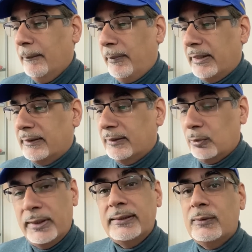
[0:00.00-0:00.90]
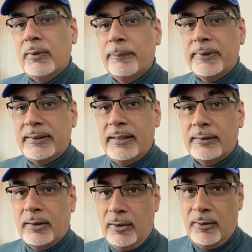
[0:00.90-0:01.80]
But
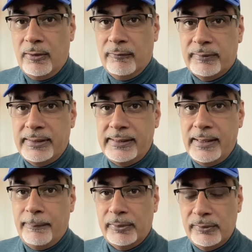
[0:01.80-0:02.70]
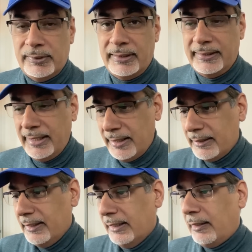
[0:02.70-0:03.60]
21% of the pollution in the
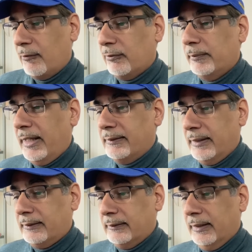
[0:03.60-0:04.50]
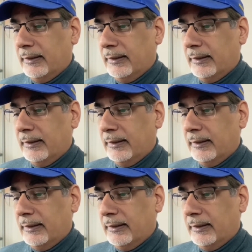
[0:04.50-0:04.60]
air comes from that sector.